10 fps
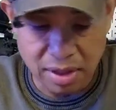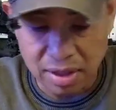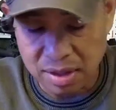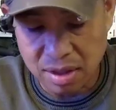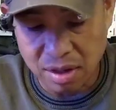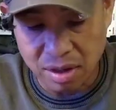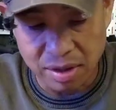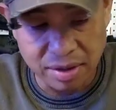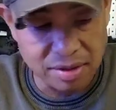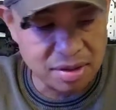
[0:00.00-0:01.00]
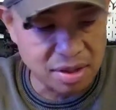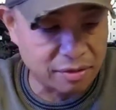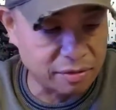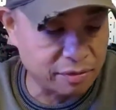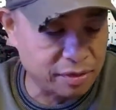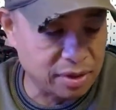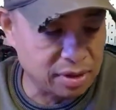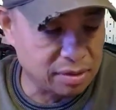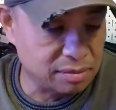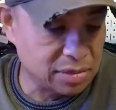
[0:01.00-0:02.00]
car itself, of
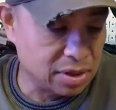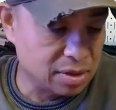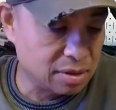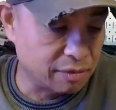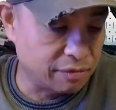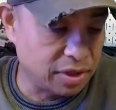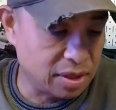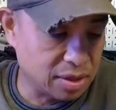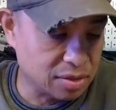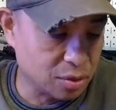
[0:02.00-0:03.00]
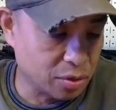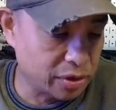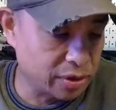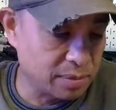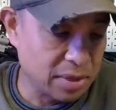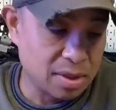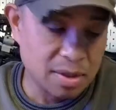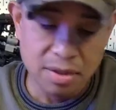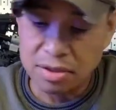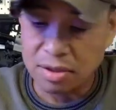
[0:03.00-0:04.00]
the toy.
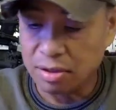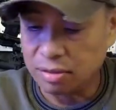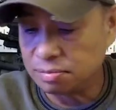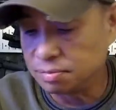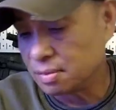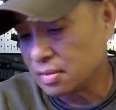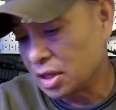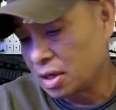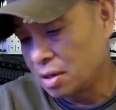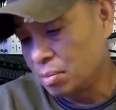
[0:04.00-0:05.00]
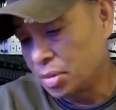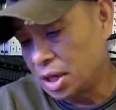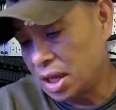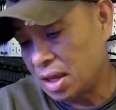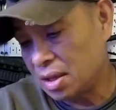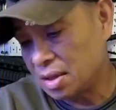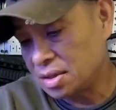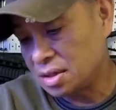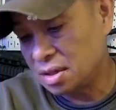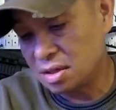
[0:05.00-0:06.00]
So, but yeah,
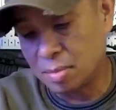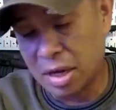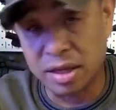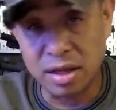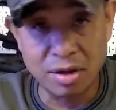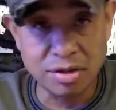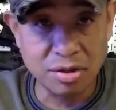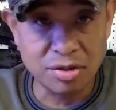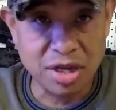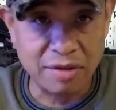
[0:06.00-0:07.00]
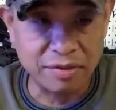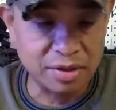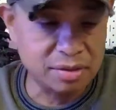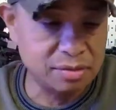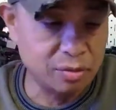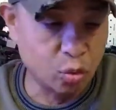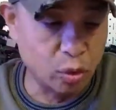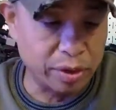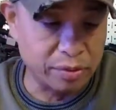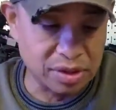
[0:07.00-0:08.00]
that's it. This is my Kyosho Javelin
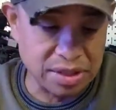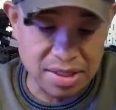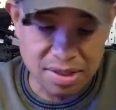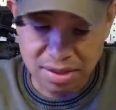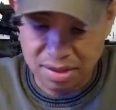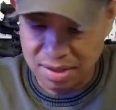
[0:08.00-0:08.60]
re-release.